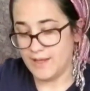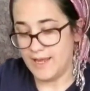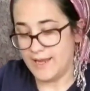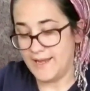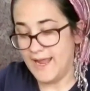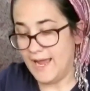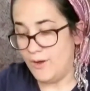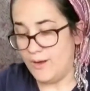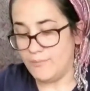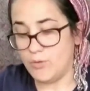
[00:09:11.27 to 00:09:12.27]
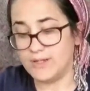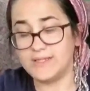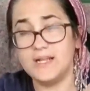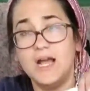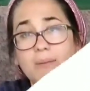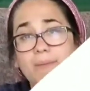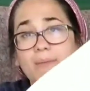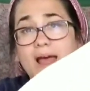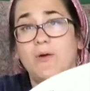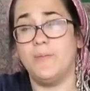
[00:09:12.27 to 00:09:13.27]
And now I'm going to cut
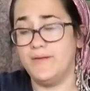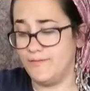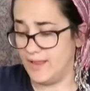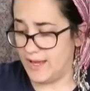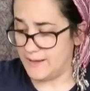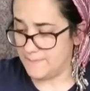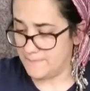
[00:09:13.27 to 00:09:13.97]
out my fly.